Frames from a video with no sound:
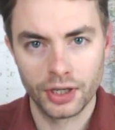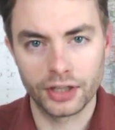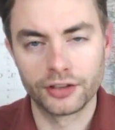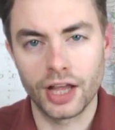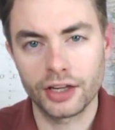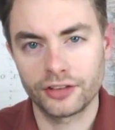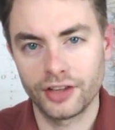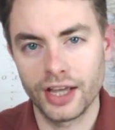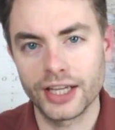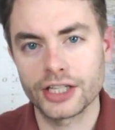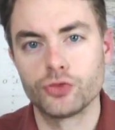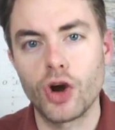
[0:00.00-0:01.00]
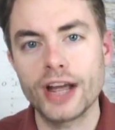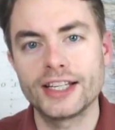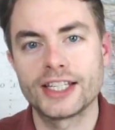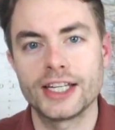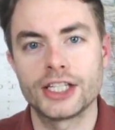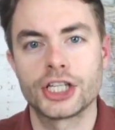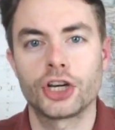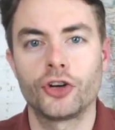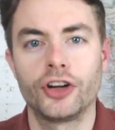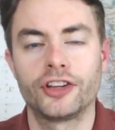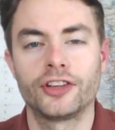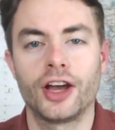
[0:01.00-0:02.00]
is like saying it's racist to
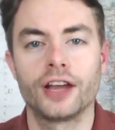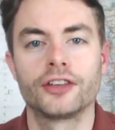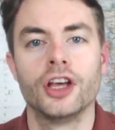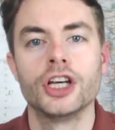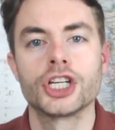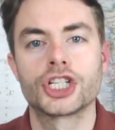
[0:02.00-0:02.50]
criticize